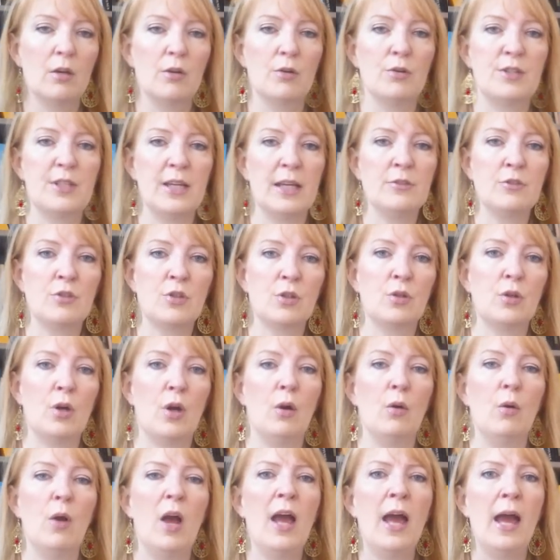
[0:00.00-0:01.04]
who tend to
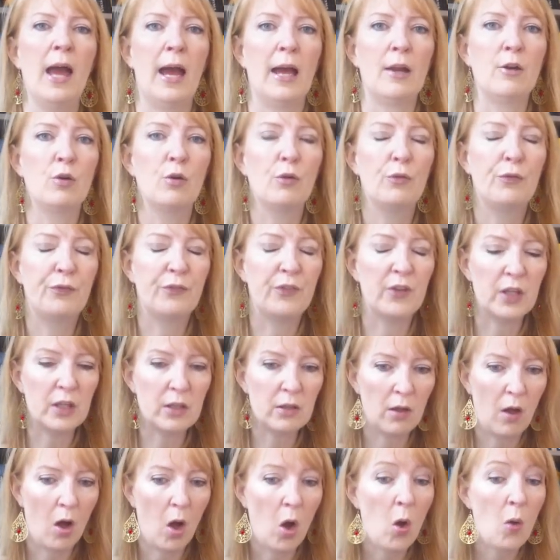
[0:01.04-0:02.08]
go and who
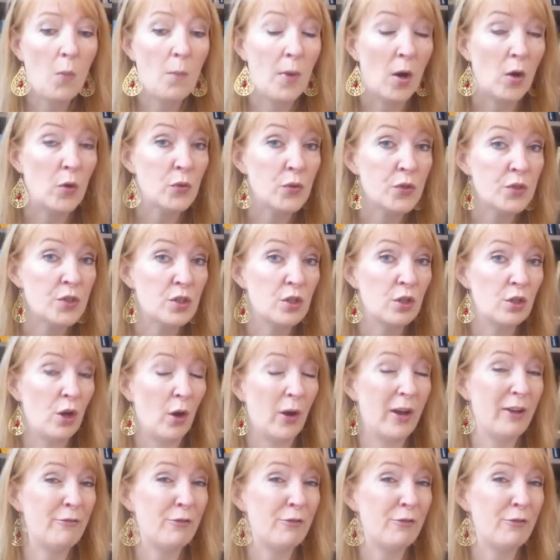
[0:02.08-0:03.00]
feel almost, you know,